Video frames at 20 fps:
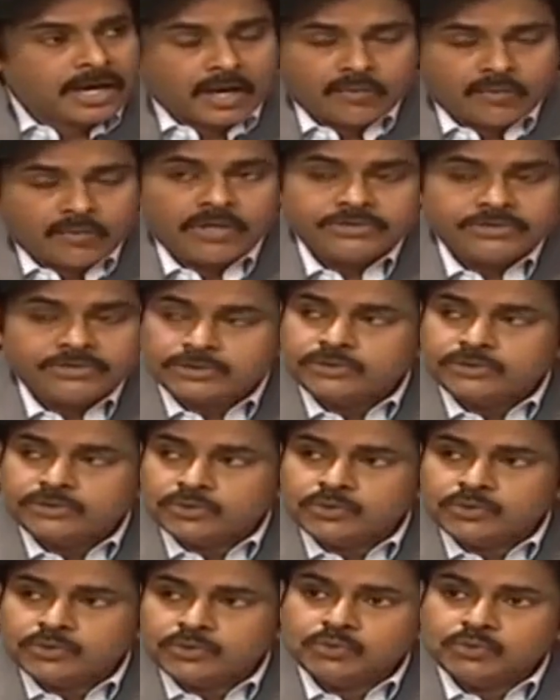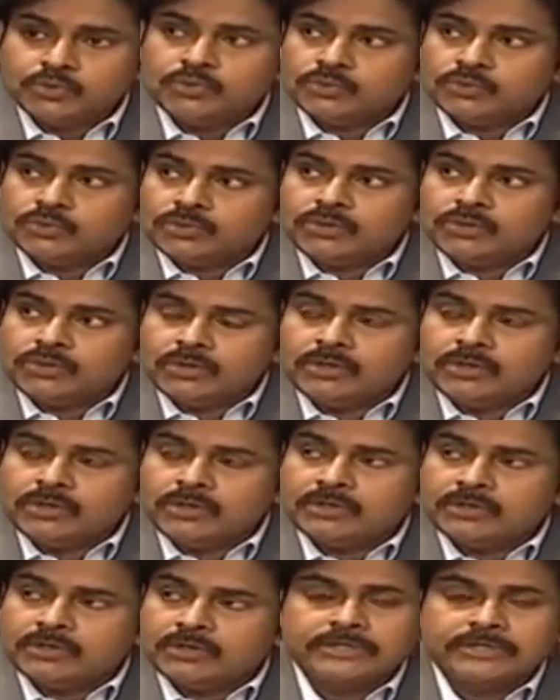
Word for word: I wanted to uh,